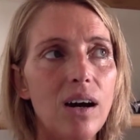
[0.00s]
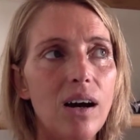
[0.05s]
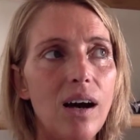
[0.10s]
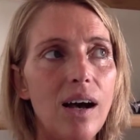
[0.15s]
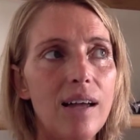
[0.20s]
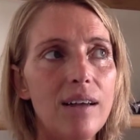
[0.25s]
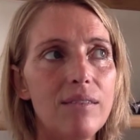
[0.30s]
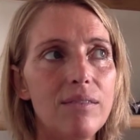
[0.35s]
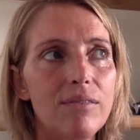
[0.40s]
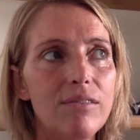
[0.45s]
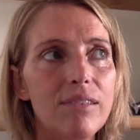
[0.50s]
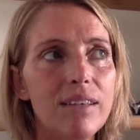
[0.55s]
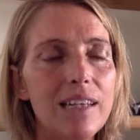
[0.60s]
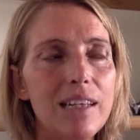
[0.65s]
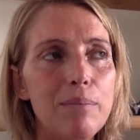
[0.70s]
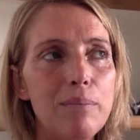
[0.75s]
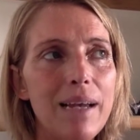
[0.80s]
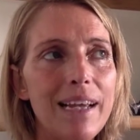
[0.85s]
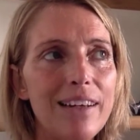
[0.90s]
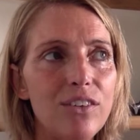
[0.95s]
I
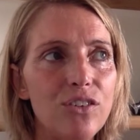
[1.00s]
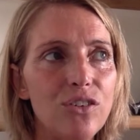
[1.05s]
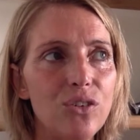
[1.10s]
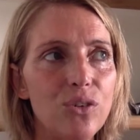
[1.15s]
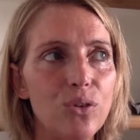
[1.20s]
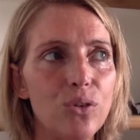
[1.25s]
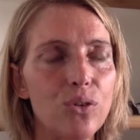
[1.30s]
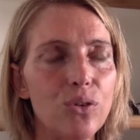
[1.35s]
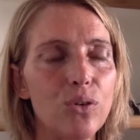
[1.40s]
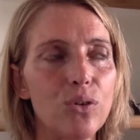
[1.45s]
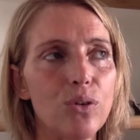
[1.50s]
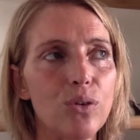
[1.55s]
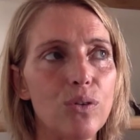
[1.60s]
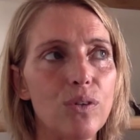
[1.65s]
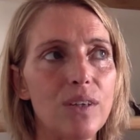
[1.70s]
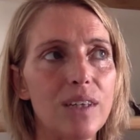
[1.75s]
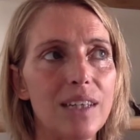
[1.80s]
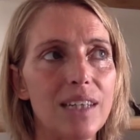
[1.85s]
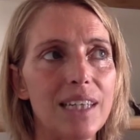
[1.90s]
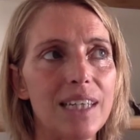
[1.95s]
really made sure
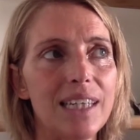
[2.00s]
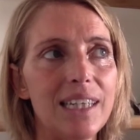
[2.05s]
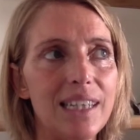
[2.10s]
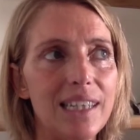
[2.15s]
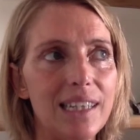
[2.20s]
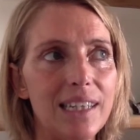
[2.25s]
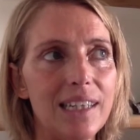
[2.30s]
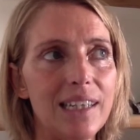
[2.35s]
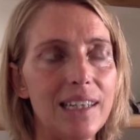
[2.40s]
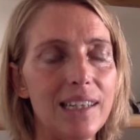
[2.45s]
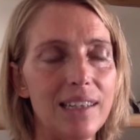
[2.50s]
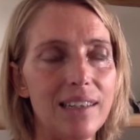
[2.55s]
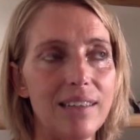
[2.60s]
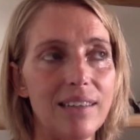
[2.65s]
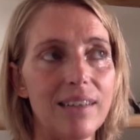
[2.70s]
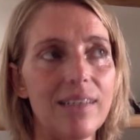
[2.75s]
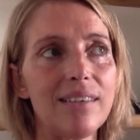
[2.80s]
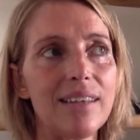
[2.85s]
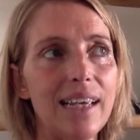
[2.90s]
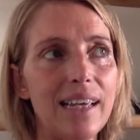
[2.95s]
that he
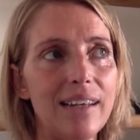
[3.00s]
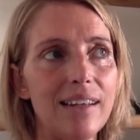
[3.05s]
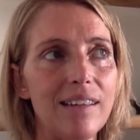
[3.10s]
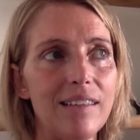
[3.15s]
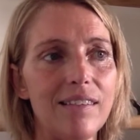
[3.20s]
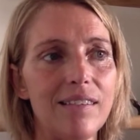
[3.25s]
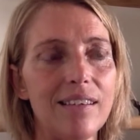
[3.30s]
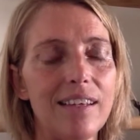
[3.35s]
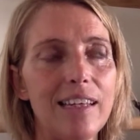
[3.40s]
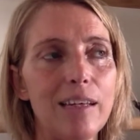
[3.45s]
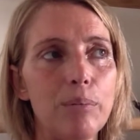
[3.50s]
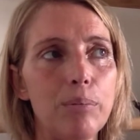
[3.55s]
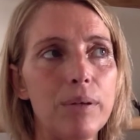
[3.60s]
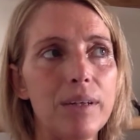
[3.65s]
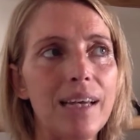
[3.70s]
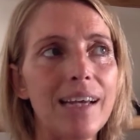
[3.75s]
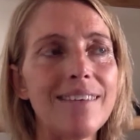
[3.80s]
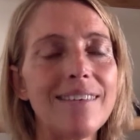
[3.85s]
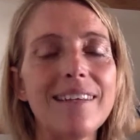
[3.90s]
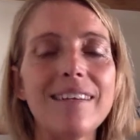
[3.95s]
did get his sleep,
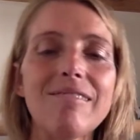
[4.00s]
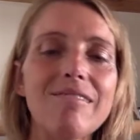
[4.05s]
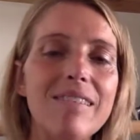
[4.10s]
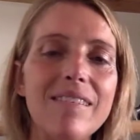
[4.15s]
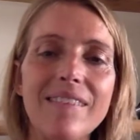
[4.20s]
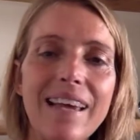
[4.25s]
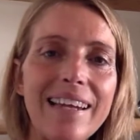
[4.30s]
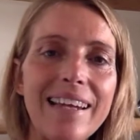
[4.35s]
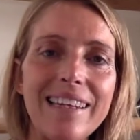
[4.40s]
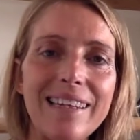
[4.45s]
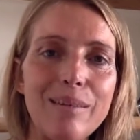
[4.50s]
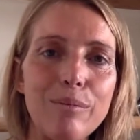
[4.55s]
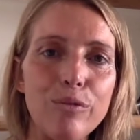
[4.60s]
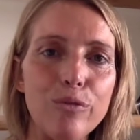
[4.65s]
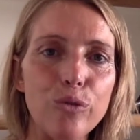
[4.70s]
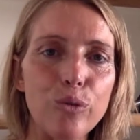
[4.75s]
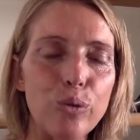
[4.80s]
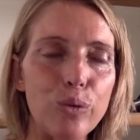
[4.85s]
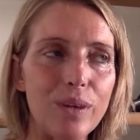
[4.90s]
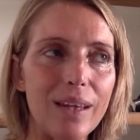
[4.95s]
and I didn't resent him
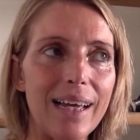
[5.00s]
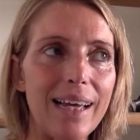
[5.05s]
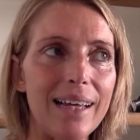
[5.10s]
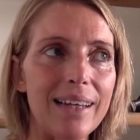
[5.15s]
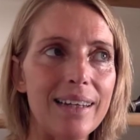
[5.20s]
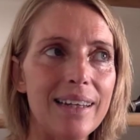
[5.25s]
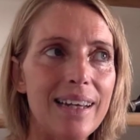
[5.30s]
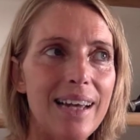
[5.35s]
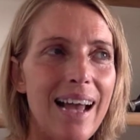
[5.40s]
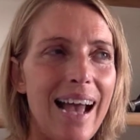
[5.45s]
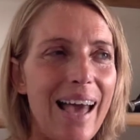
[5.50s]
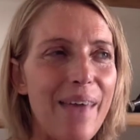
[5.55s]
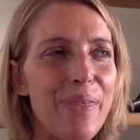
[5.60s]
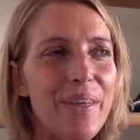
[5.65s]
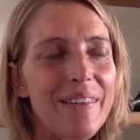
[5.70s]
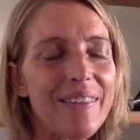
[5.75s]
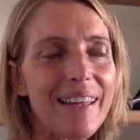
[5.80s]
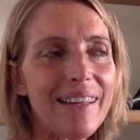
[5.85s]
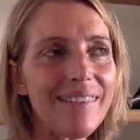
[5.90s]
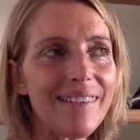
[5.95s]
for that. I
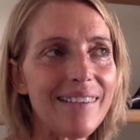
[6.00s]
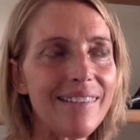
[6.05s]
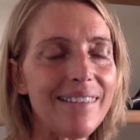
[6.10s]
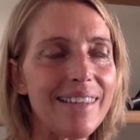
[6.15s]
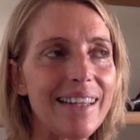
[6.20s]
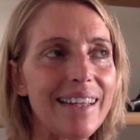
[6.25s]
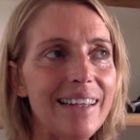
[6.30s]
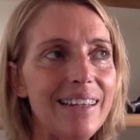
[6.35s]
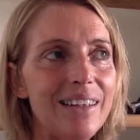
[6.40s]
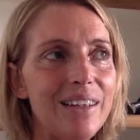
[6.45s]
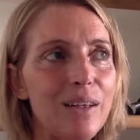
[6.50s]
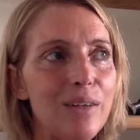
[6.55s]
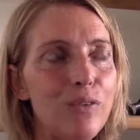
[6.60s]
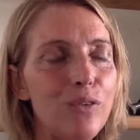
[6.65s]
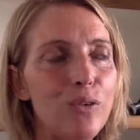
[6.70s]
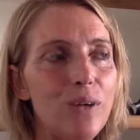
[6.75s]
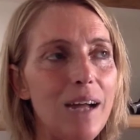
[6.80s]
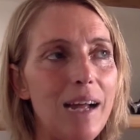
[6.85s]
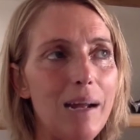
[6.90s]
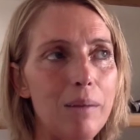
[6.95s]
think there's this thing, if
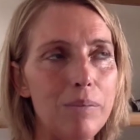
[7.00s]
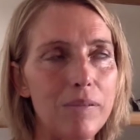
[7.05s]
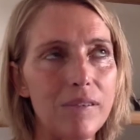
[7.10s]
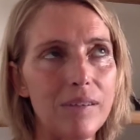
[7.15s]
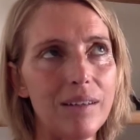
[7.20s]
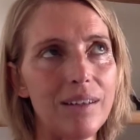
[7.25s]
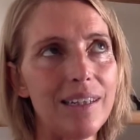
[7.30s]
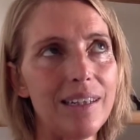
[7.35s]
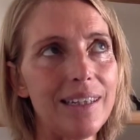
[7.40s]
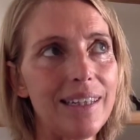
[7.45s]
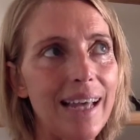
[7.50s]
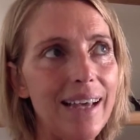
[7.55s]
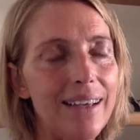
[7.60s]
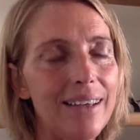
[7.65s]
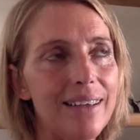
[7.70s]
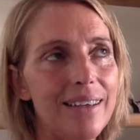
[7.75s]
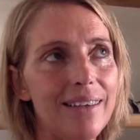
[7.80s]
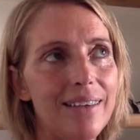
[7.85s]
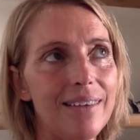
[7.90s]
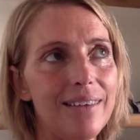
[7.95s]
you're absolutely
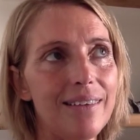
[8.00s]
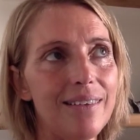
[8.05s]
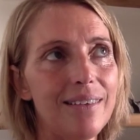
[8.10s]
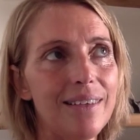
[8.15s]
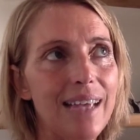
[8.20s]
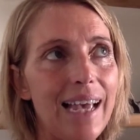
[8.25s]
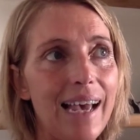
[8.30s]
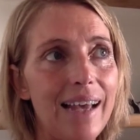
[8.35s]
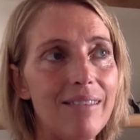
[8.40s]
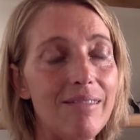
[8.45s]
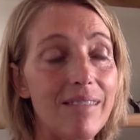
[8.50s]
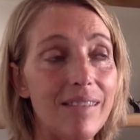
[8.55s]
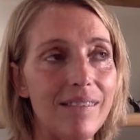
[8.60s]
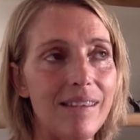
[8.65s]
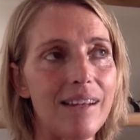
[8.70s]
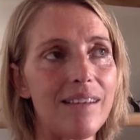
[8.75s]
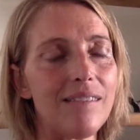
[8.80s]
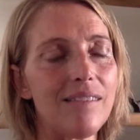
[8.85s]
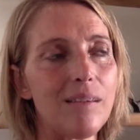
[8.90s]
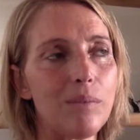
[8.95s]
knackered, you can
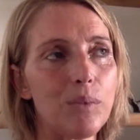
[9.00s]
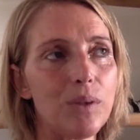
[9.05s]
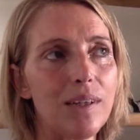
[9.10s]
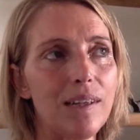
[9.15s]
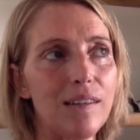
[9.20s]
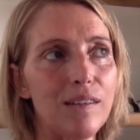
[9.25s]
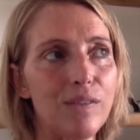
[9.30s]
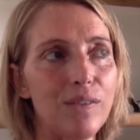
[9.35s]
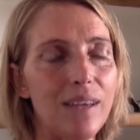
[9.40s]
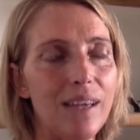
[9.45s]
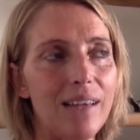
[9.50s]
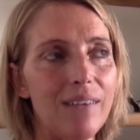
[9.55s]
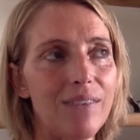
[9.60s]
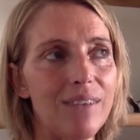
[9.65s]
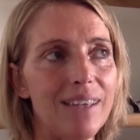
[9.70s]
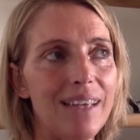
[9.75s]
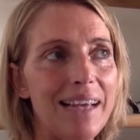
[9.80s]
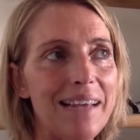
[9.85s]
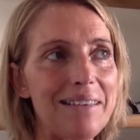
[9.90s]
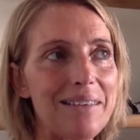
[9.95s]
resent someone else for
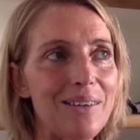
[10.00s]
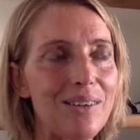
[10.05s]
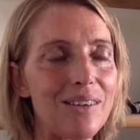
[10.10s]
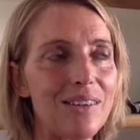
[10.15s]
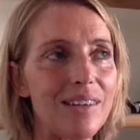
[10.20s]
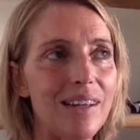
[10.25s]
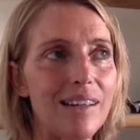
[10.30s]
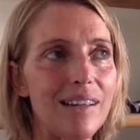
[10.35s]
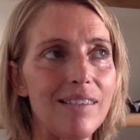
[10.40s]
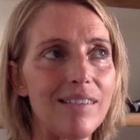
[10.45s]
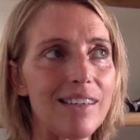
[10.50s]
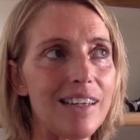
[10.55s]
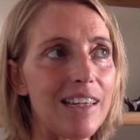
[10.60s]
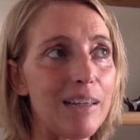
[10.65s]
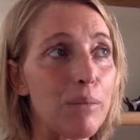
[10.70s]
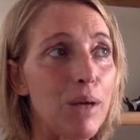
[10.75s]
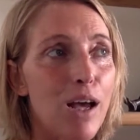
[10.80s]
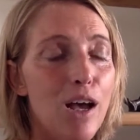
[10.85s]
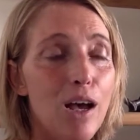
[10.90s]
having had a good night's sleep.